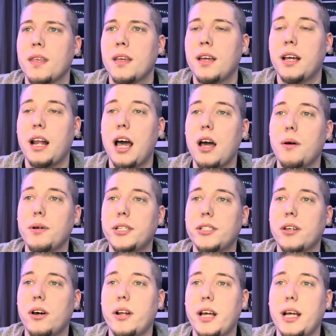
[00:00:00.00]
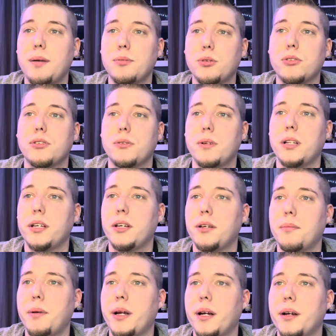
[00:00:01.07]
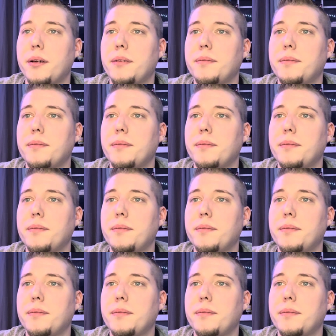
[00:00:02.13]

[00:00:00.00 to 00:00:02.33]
And I always thought Hamm's was a really good beer.